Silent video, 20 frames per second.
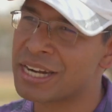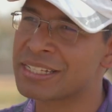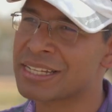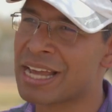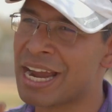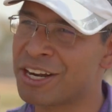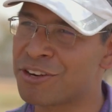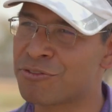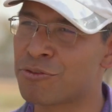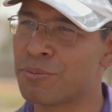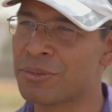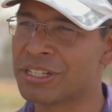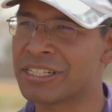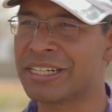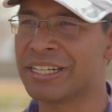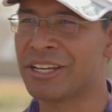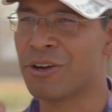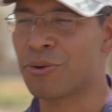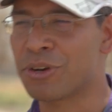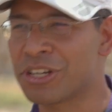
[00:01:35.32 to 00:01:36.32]
does
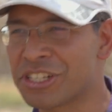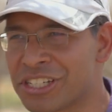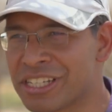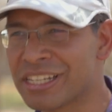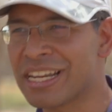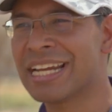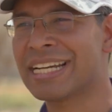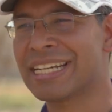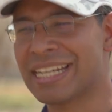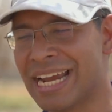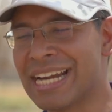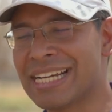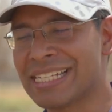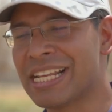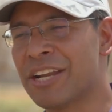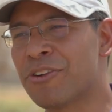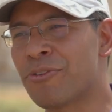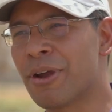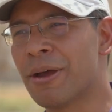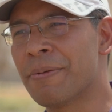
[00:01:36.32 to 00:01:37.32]
hydrophobicity originate,
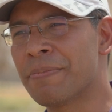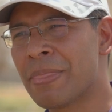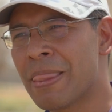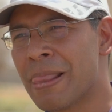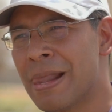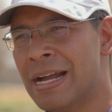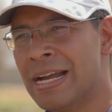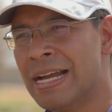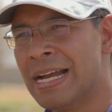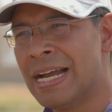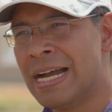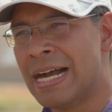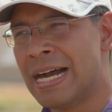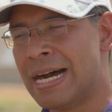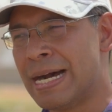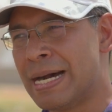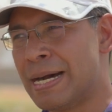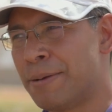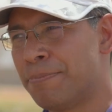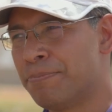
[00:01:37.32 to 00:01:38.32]
etc.?
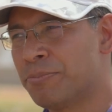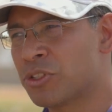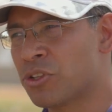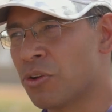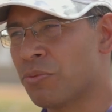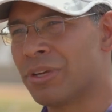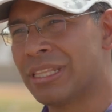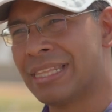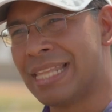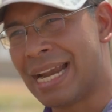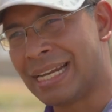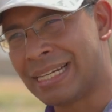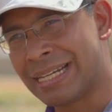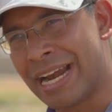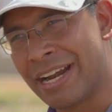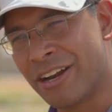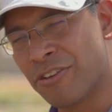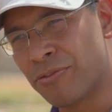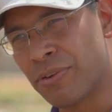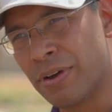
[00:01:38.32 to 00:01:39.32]
So with that
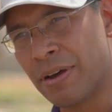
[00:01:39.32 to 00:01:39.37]
kind of